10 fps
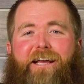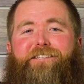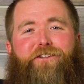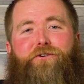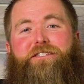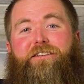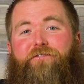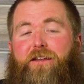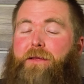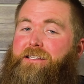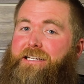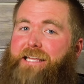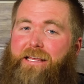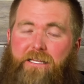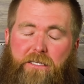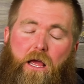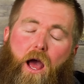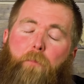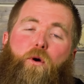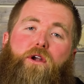nice toasty feet because I take this,
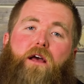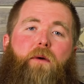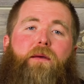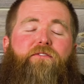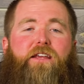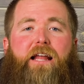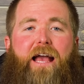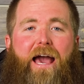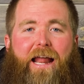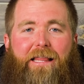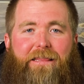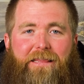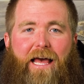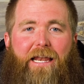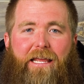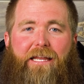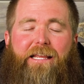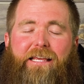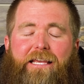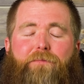I put it down by my feet, and I let it
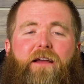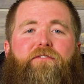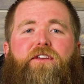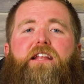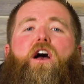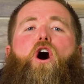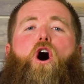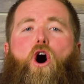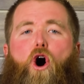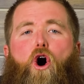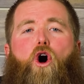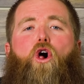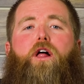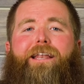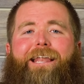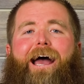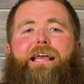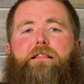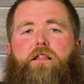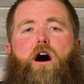heat my feet all
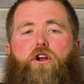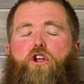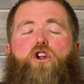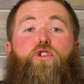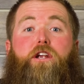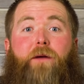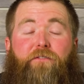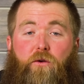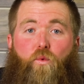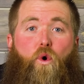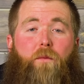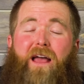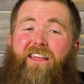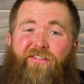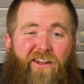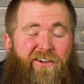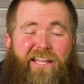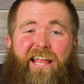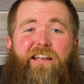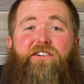night long. Not only are my feet warm, they're
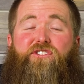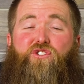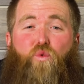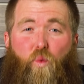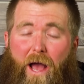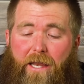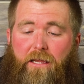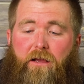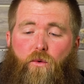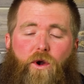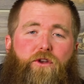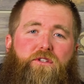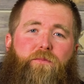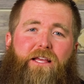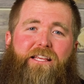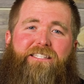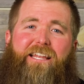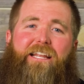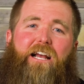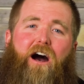dang near sweaty when I do something like this,
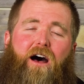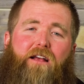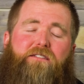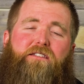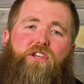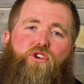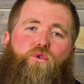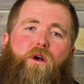and it costs you